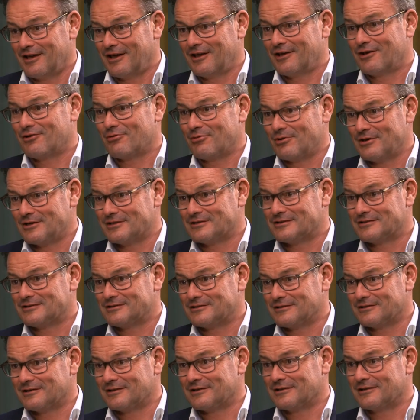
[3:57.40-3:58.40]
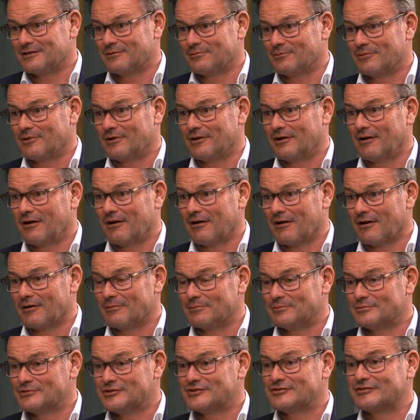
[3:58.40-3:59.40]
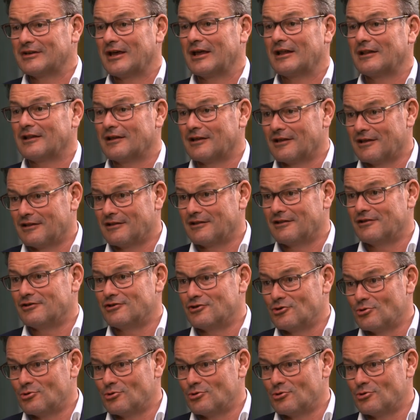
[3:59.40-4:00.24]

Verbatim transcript: increase um, our standing in the